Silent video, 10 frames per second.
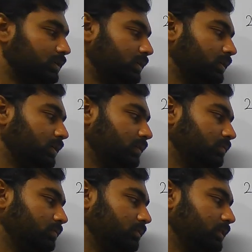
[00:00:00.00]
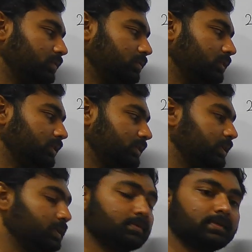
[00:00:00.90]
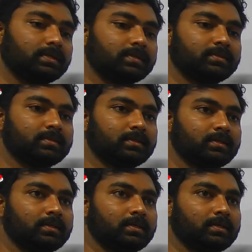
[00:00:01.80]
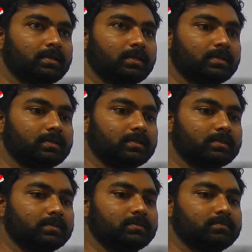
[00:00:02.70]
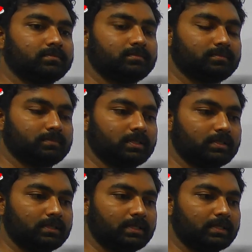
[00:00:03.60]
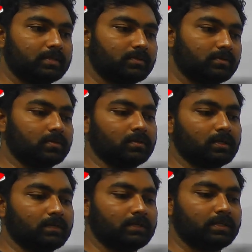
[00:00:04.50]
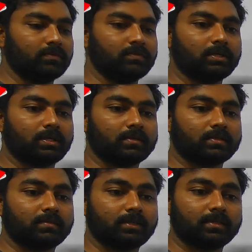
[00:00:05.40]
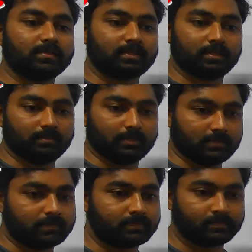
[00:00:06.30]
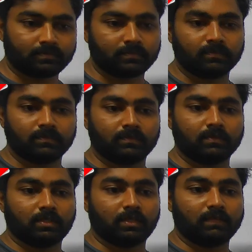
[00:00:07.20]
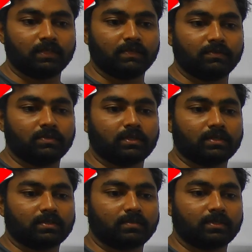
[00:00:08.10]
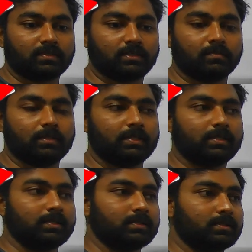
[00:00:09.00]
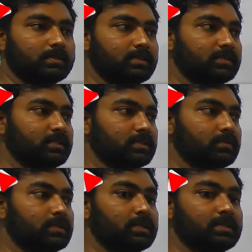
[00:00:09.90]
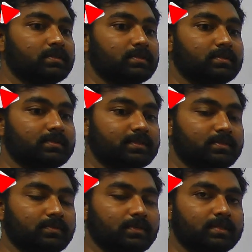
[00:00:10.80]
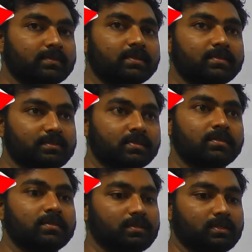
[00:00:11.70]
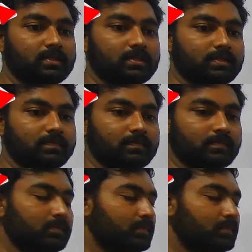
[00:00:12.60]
I have that knowledge as well. And then later on I will give you a customized table. I will give you a customized table in this year 2026 year.